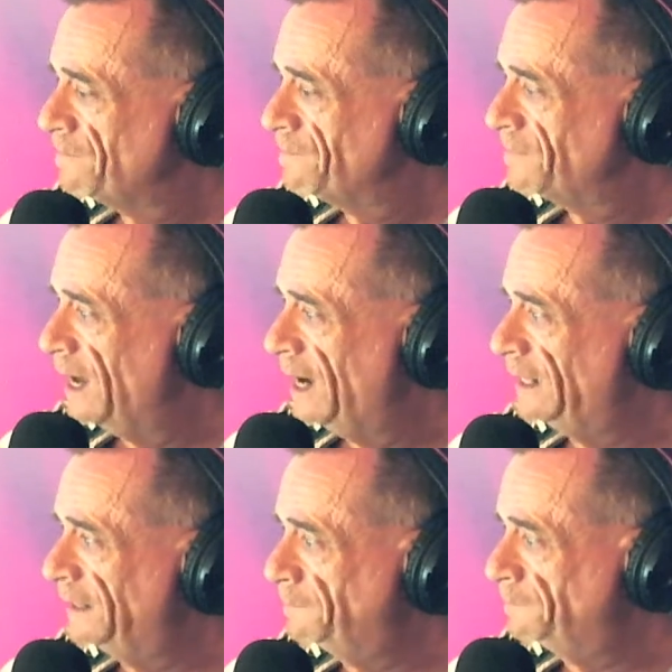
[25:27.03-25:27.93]
I
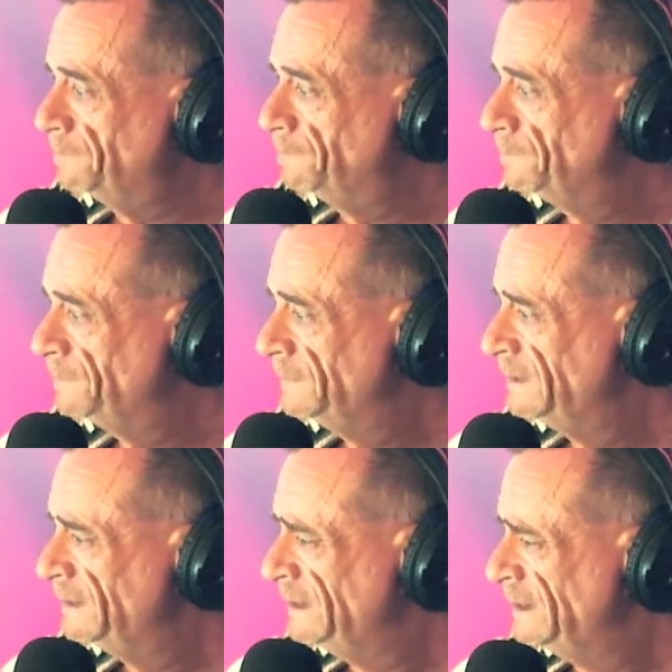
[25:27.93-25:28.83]

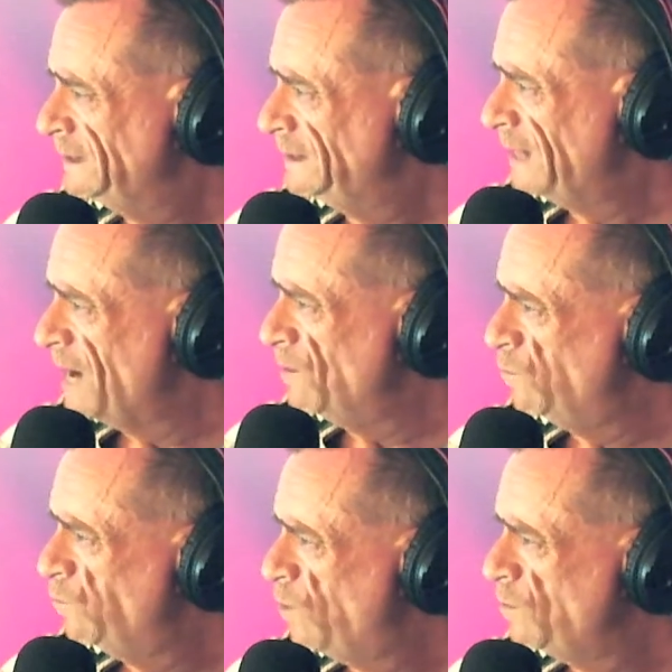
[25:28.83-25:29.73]

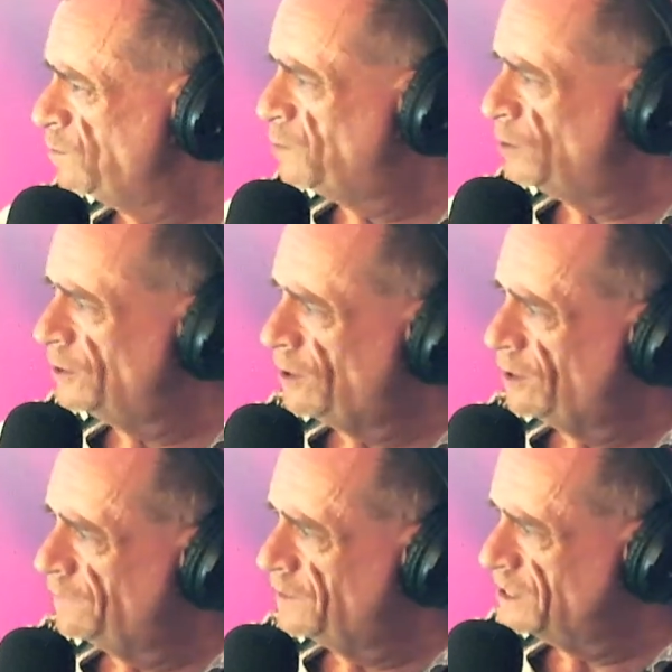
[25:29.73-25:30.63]
won't put all of
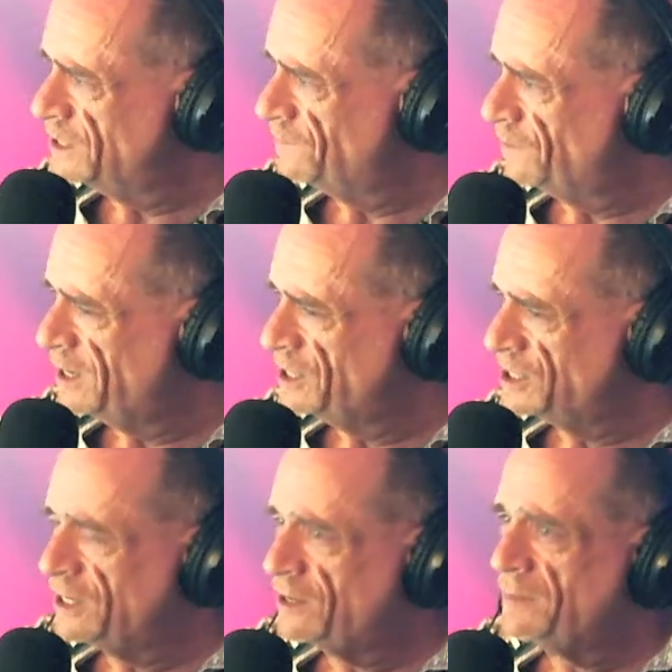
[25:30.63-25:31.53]
his information
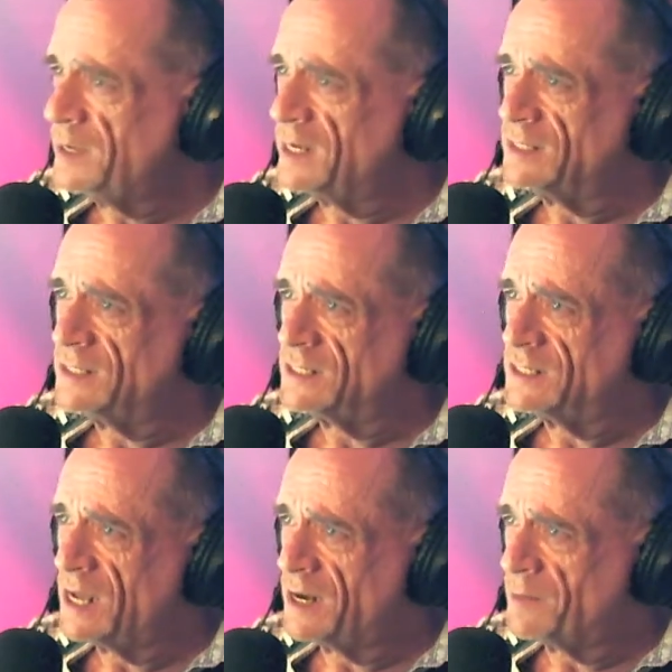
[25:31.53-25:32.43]
there because it's
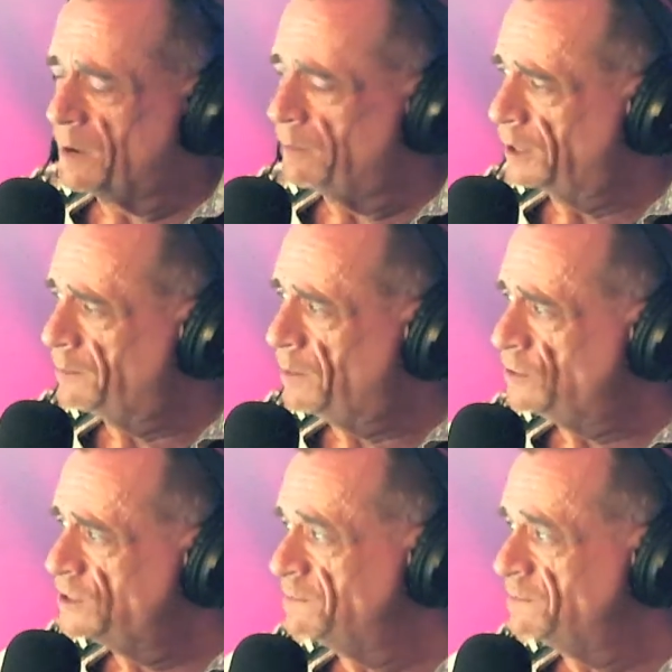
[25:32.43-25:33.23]
not a public post,